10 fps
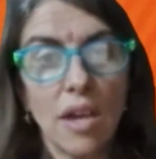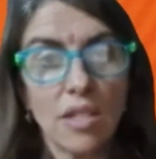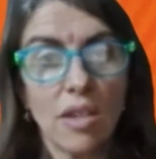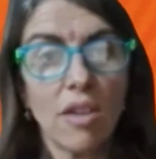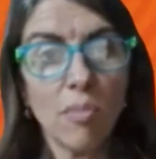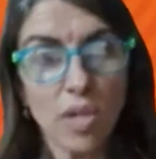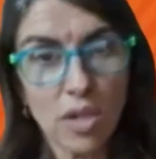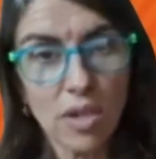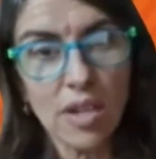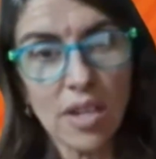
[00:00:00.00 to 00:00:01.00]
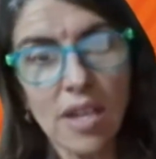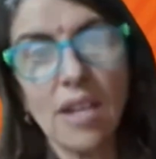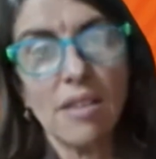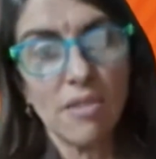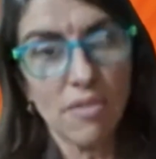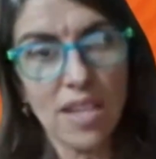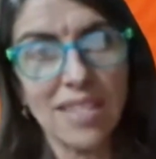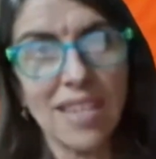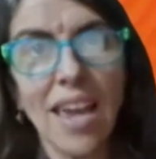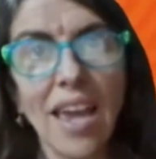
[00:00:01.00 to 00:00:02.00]
So the opportunity in the 3
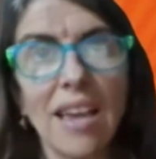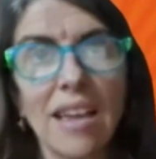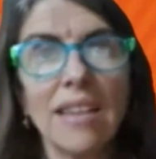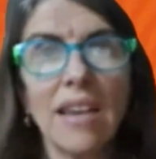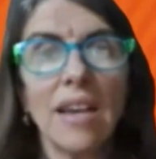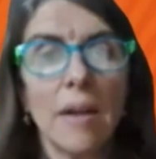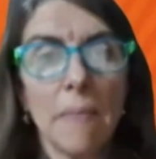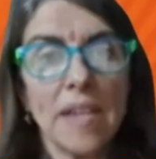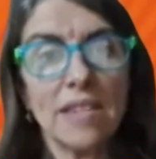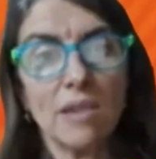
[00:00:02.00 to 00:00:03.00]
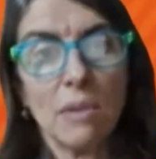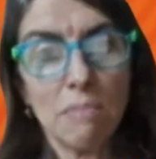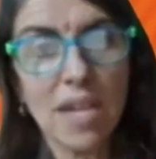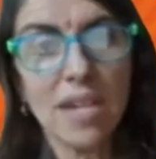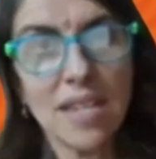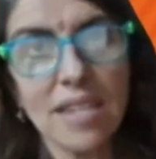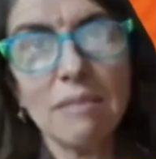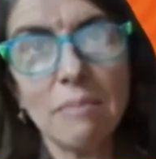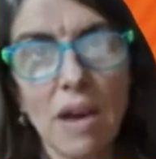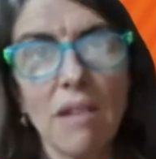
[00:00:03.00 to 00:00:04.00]
years ahead is to embed
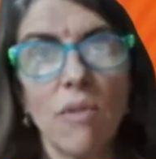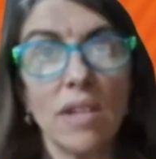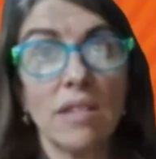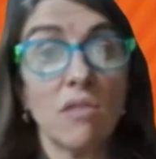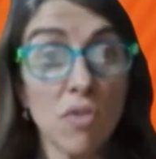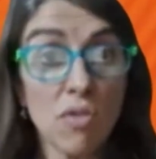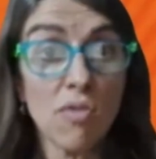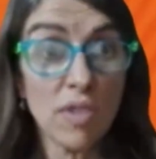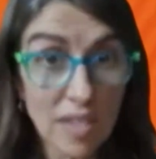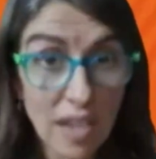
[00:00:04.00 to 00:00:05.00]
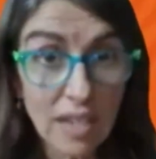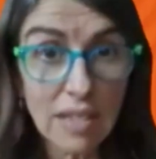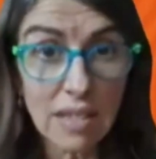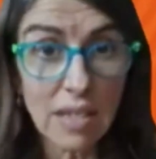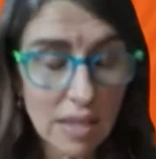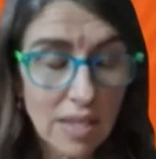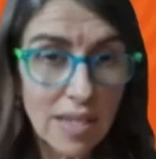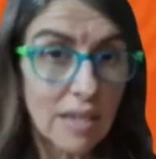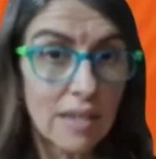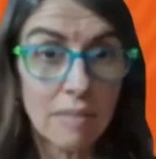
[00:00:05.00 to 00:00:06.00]
these pathways through the
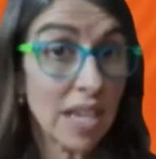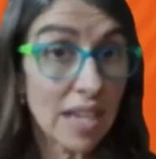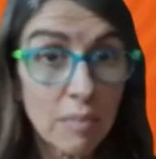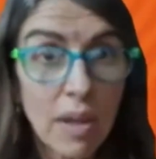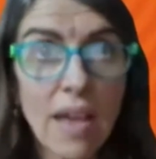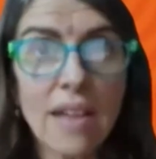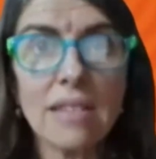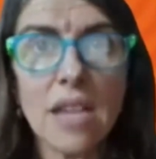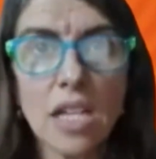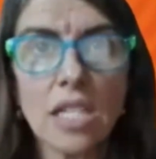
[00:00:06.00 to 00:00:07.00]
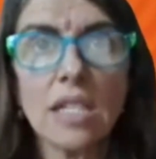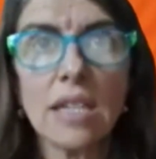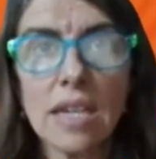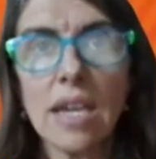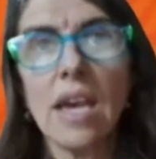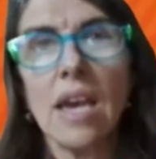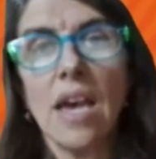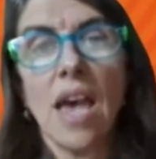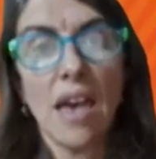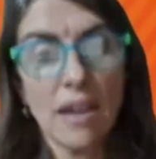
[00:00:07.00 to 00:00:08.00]
6 sector plans nationally,
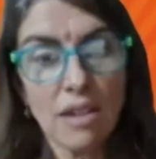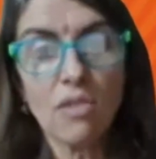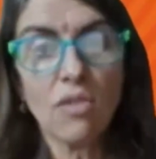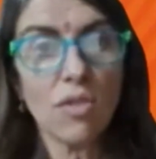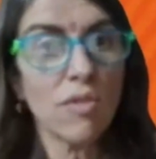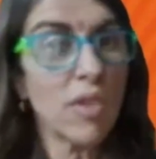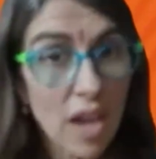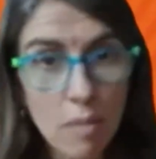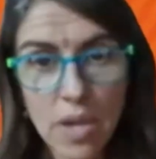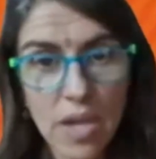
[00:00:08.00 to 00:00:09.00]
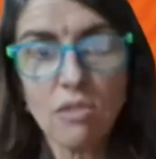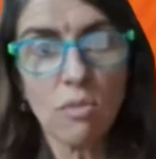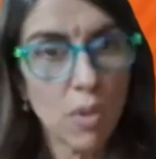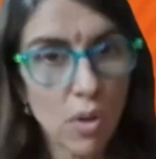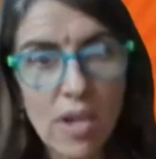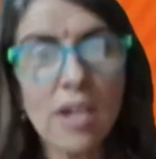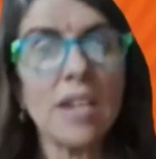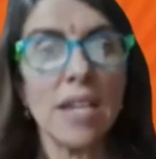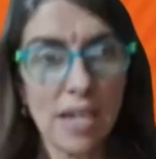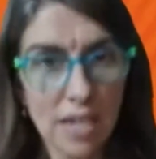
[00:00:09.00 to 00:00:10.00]
and through the companies reporting
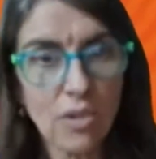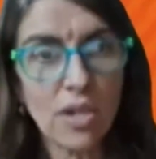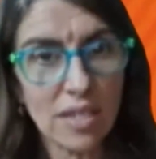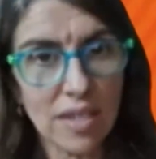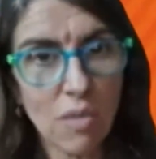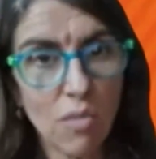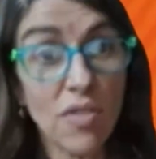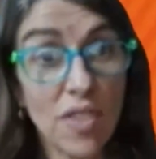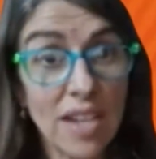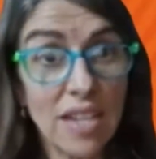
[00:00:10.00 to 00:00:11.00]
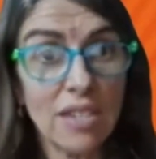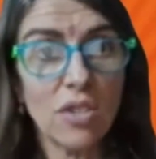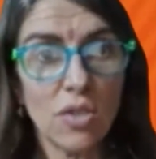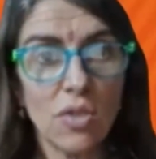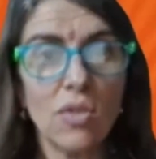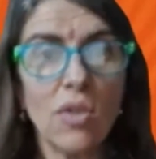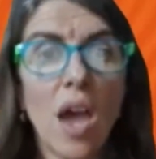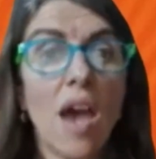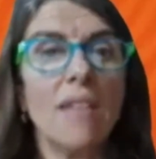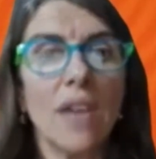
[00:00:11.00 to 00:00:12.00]
and needing to understand what they need to do,
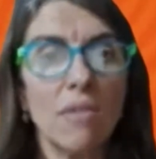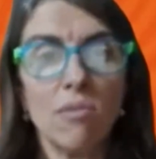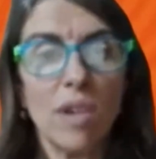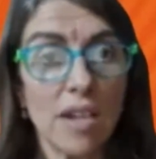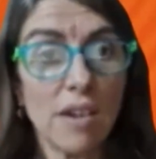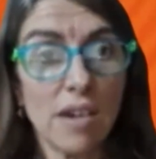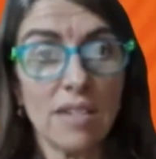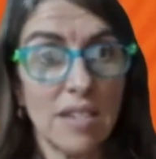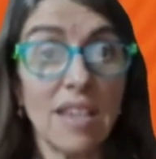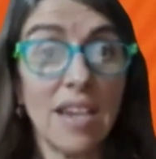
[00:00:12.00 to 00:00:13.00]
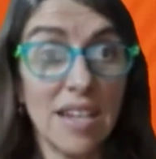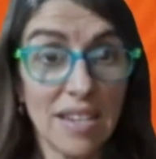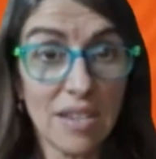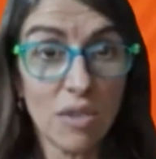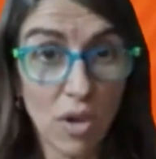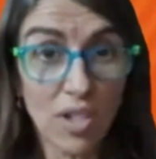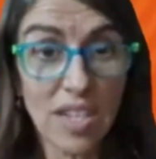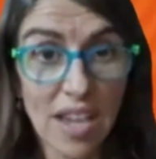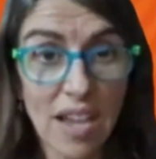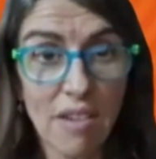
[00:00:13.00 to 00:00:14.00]
and they recognise that they need to work
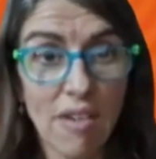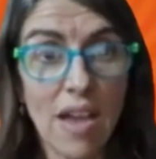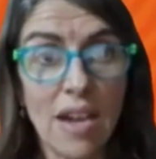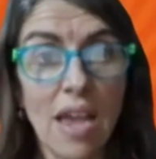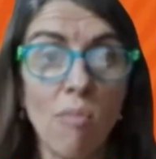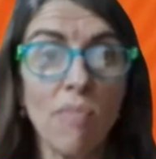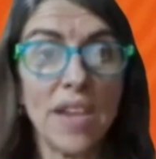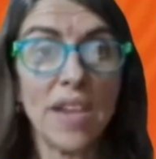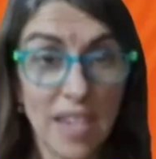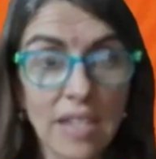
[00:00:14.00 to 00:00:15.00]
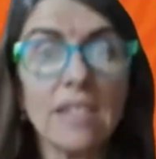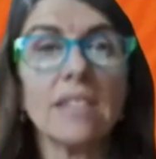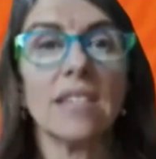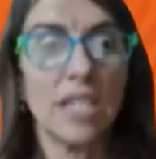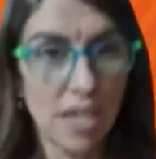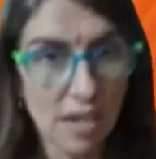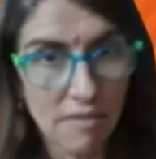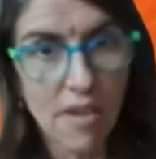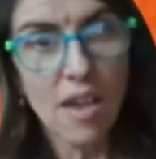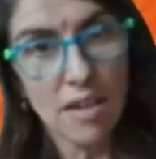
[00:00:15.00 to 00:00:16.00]
together and help their sectors
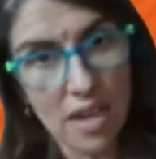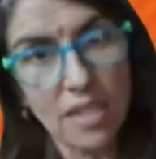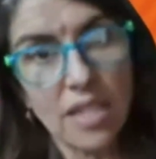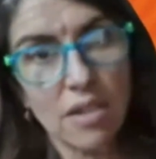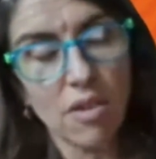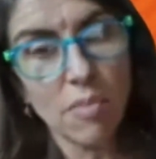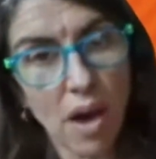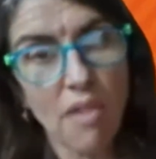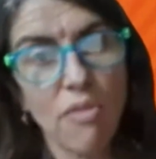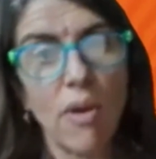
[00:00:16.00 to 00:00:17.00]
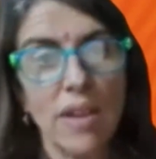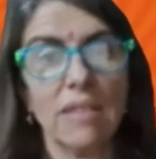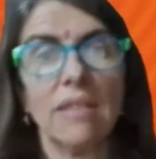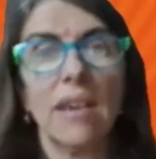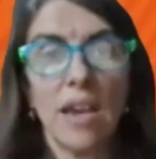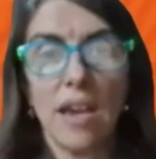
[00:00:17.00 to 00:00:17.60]
achieve net zero pathways.